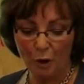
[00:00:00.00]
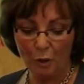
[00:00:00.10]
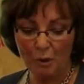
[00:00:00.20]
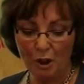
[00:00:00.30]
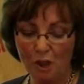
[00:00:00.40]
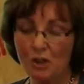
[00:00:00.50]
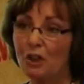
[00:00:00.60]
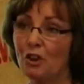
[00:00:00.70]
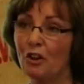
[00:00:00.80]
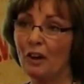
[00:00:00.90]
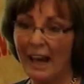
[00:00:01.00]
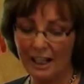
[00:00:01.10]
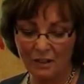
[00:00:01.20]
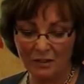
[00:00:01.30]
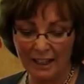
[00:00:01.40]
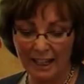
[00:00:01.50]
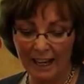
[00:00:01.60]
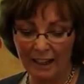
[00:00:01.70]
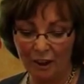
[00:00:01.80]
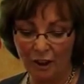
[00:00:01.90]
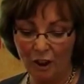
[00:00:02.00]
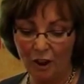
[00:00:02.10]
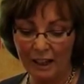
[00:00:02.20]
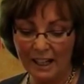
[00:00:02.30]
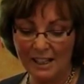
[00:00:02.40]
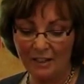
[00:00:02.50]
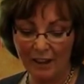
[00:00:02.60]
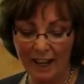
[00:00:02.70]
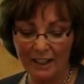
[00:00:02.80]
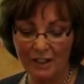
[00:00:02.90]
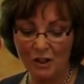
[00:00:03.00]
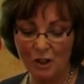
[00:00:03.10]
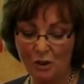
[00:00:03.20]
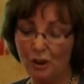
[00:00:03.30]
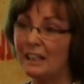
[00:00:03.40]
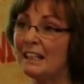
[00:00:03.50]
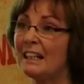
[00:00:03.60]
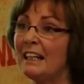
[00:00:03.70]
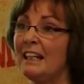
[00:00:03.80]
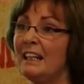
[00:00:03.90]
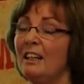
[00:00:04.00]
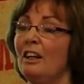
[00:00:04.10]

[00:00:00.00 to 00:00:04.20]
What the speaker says: will be just another act of denial unless the violence is critically